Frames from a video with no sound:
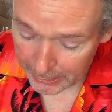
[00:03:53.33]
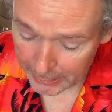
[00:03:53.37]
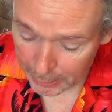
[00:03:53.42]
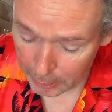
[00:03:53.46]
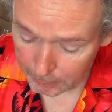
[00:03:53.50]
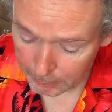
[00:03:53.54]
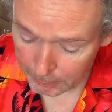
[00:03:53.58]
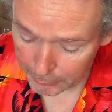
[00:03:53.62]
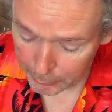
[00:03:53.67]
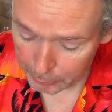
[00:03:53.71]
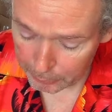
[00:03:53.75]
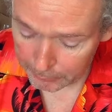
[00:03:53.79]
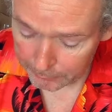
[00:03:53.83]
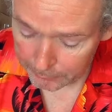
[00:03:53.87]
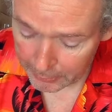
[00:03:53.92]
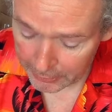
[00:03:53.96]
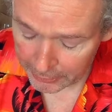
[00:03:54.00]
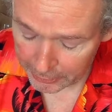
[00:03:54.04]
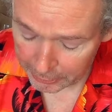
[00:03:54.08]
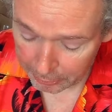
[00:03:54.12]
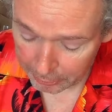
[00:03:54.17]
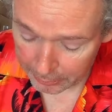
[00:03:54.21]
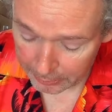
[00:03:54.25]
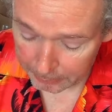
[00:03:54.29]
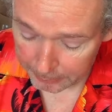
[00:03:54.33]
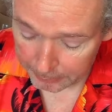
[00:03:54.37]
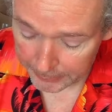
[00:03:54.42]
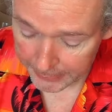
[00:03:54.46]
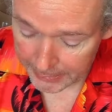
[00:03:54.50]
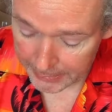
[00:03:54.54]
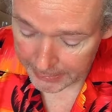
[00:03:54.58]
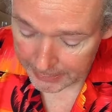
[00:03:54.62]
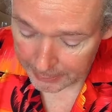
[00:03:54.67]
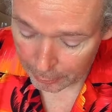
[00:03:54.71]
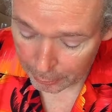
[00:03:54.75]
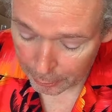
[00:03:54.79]
It opens with Ice Cream
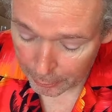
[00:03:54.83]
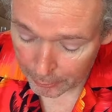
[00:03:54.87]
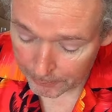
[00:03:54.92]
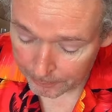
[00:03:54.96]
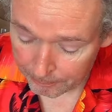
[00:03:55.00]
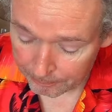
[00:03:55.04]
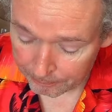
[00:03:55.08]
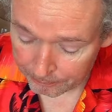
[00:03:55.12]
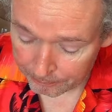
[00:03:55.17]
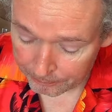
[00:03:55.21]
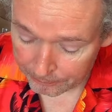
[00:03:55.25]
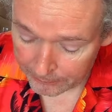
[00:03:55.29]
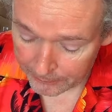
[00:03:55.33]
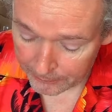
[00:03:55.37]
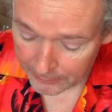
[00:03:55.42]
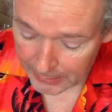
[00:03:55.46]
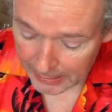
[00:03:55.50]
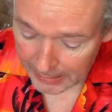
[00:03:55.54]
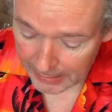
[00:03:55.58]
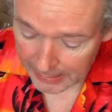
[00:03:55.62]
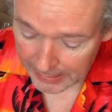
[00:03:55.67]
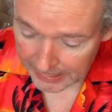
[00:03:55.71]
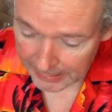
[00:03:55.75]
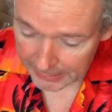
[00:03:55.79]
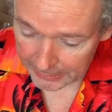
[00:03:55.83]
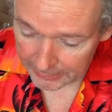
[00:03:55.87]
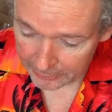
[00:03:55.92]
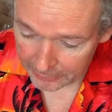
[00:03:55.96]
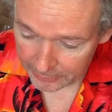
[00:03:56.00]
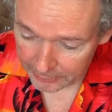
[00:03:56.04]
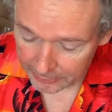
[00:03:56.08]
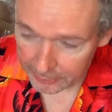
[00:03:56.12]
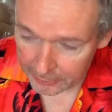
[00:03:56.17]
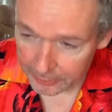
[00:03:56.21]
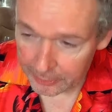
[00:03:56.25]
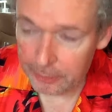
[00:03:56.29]
Piano,
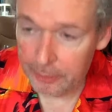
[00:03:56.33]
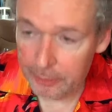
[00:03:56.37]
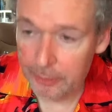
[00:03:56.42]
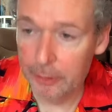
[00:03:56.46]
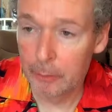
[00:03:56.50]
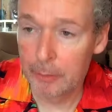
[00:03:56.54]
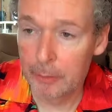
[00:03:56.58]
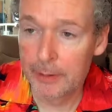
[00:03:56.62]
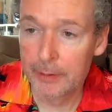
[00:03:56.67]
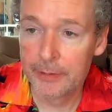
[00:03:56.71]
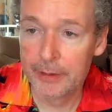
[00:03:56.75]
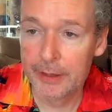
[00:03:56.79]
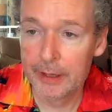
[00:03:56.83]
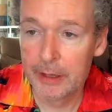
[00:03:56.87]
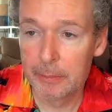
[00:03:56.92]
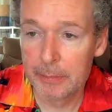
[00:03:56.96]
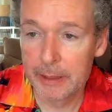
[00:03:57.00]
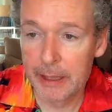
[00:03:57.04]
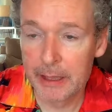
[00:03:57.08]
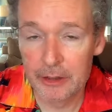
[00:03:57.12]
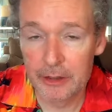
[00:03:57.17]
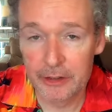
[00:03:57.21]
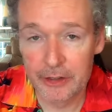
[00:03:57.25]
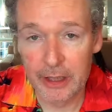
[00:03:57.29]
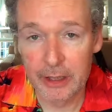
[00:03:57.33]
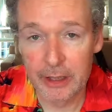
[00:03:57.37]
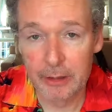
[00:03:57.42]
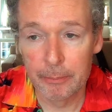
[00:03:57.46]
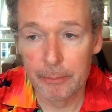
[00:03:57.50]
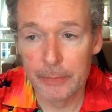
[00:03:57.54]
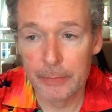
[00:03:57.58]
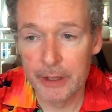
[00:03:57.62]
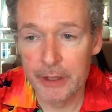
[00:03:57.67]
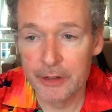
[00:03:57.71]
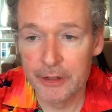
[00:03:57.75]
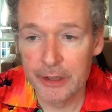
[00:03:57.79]
and the one thing about this
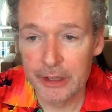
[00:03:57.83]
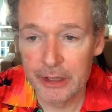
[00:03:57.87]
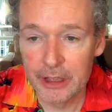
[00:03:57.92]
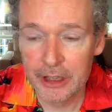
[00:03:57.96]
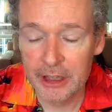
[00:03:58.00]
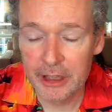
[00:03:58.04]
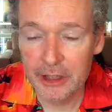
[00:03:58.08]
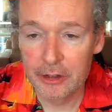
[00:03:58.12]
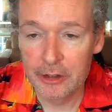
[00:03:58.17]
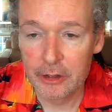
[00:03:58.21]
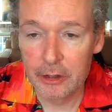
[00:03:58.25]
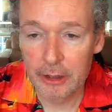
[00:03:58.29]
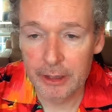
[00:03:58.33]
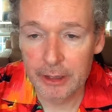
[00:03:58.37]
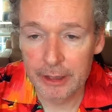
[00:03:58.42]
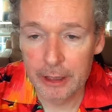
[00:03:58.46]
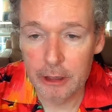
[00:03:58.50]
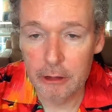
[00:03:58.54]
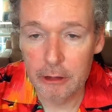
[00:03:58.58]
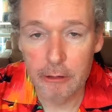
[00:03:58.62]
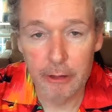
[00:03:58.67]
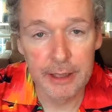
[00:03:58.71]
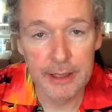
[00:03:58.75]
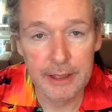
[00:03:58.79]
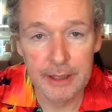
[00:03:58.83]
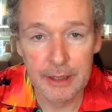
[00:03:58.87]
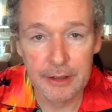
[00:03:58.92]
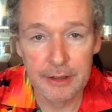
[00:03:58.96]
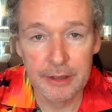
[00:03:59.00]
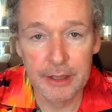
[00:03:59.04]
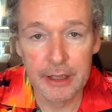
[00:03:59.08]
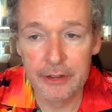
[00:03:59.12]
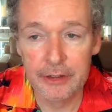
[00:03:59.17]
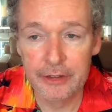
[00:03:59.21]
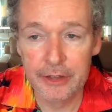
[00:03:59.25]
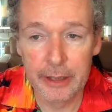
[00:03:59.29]
album is it is like a
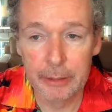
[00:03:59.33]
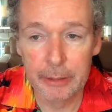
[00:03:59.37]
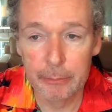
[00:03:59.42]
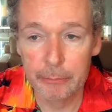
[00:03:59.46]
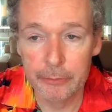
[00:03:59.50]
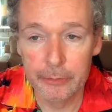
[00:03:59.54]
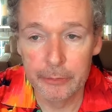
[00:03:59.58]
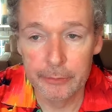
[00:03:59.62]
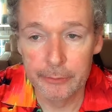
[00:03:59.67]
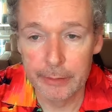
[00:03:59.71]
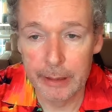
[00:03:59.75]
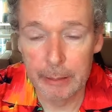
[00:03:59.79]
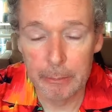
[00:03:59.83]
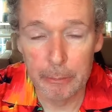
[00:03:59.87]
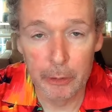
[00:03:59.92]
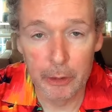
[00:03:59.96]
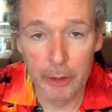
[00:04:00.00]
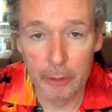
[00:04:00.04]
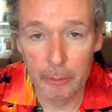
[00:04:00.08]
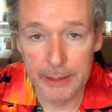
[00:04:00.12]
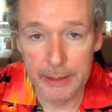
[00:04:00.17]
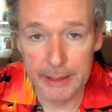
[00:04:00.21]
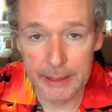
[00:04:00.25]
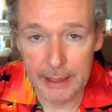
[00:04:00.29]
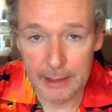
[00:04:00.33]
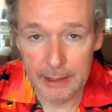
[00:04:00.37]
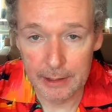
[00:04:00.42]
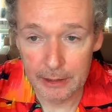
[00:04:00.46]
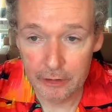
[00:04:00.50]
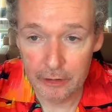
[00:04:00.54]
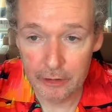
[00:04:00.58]
greatest hits album for Vampire Weekend.